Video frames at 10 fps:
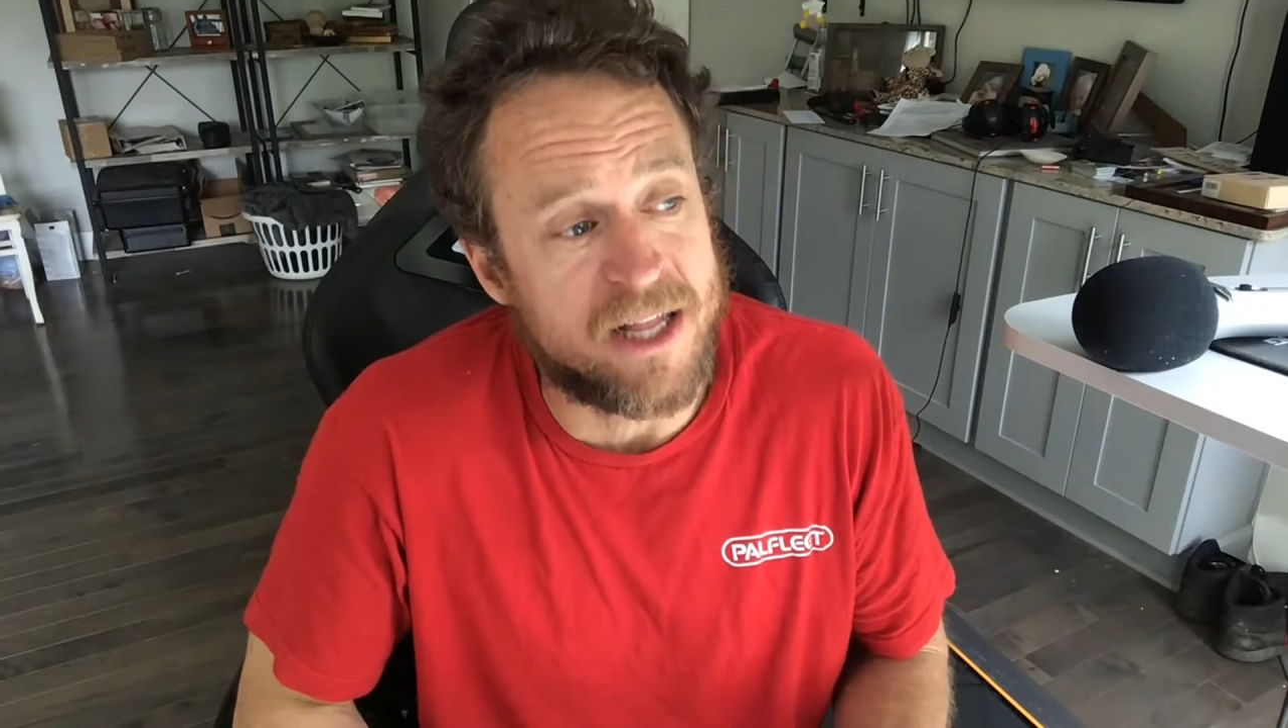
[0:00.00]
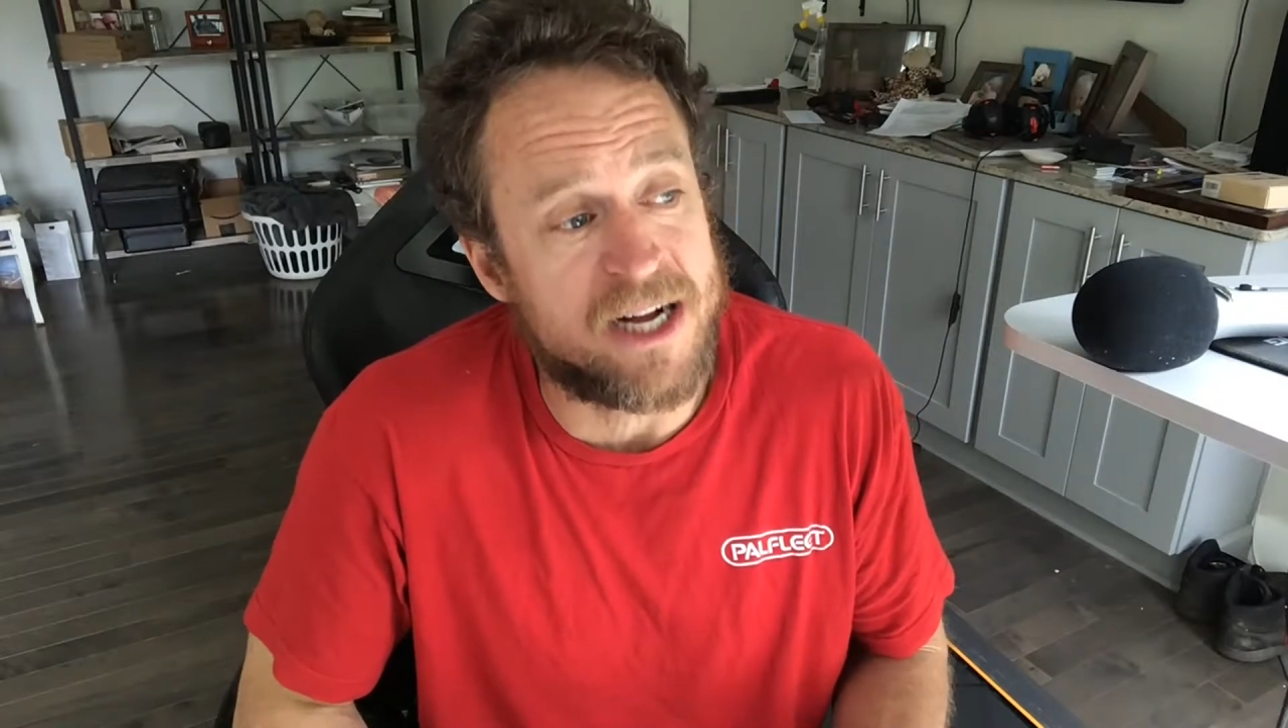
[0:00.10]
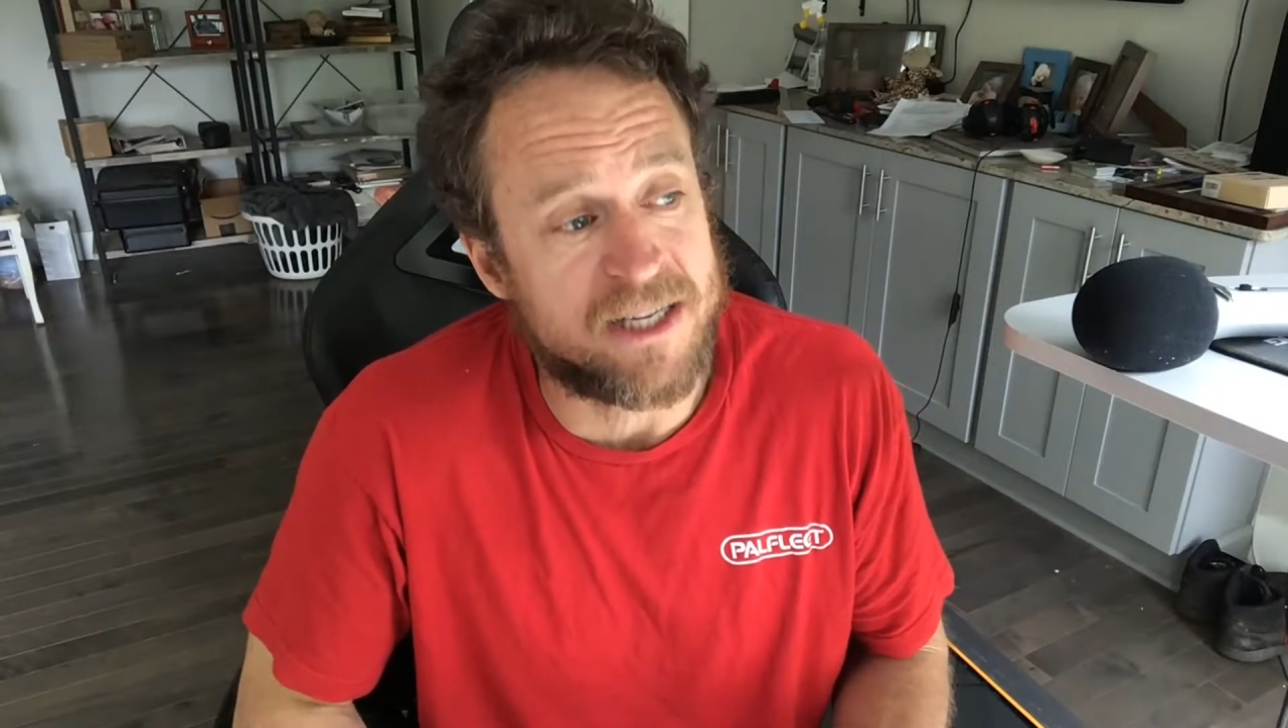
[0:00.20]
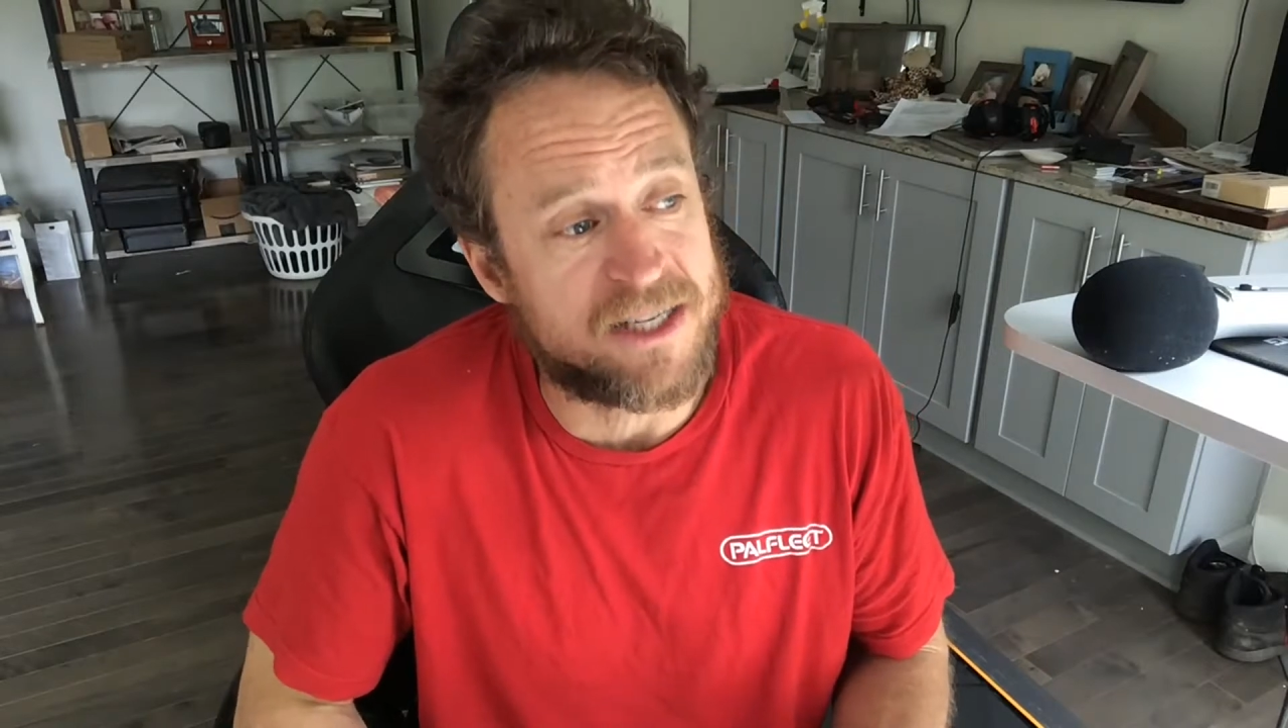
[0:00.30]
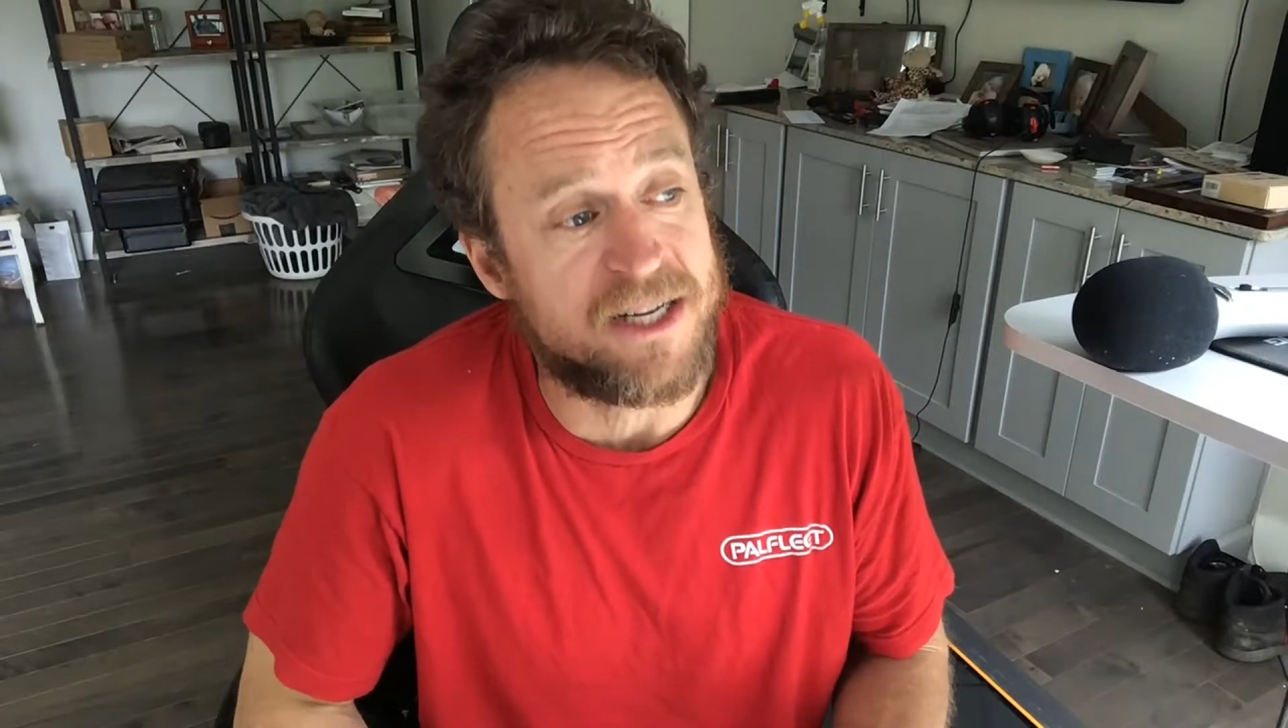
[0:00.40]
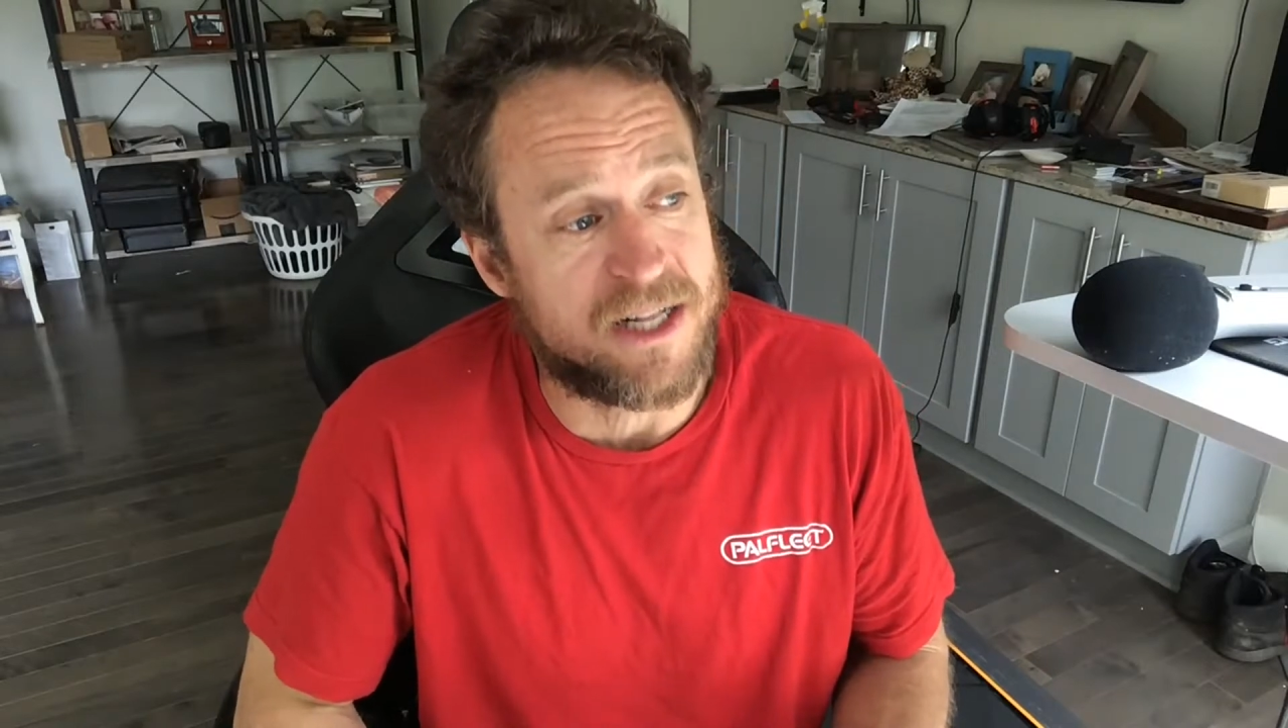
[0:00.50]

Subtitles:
lost in